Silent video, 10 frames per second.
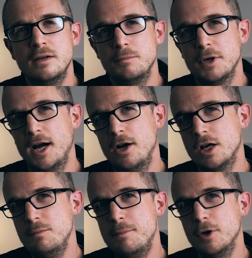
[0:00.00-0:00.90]
But how
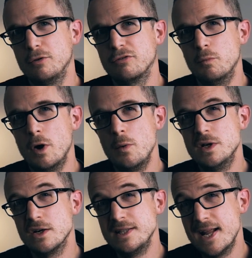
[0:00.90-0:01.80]
can we build from where we
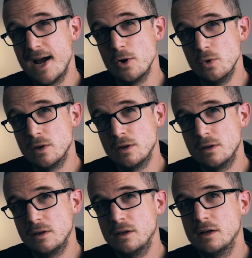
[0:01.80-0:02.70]
are now
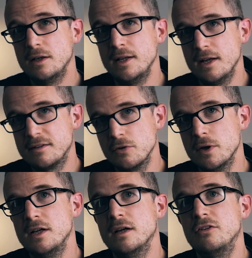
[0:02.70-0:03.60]
and
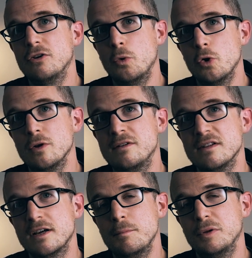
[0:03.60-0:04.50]
iterate towards
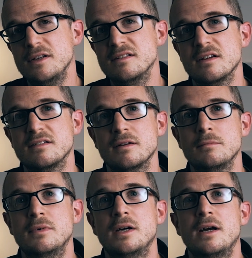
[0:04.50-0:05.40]
the complete
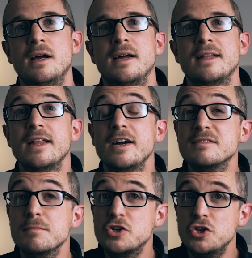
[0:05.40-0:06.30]
system that
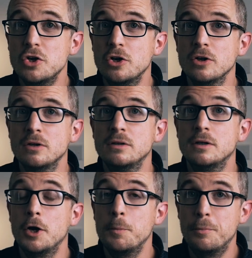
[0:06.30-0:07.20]
is mature,
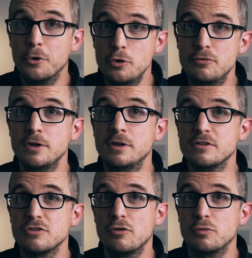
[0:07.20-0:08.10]
proven
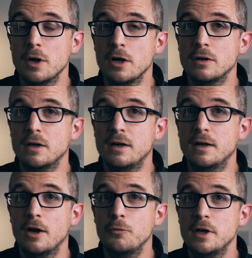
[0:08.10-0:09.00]
software
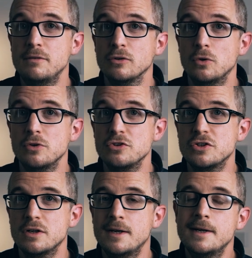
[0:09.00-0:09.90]
and ready for
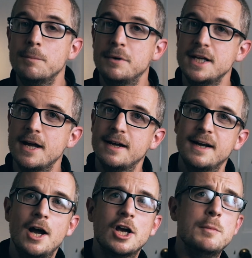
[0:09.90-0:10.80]
launch? But yet,
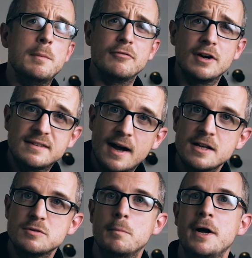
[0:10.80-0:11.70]
how can we provide
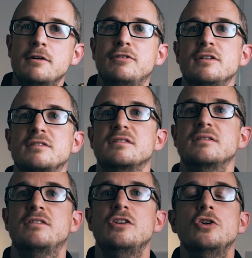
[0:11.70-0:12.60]
tangible benefits
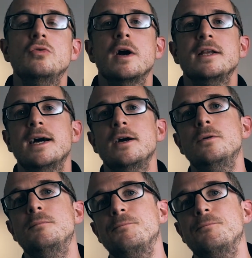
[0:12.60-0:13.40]
to you right now?